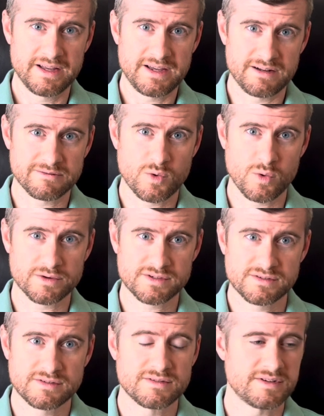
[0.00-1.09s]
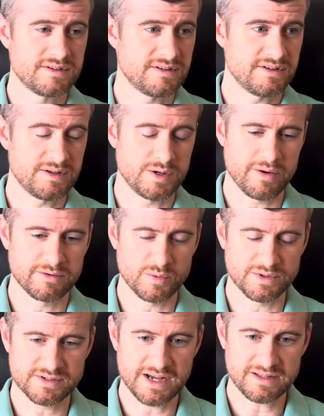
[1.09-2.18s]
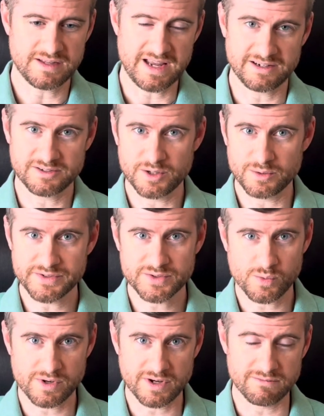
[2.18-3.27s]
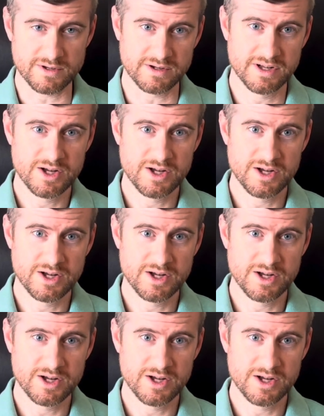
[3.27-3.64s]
And of course, everyone's got the anecdotal story of the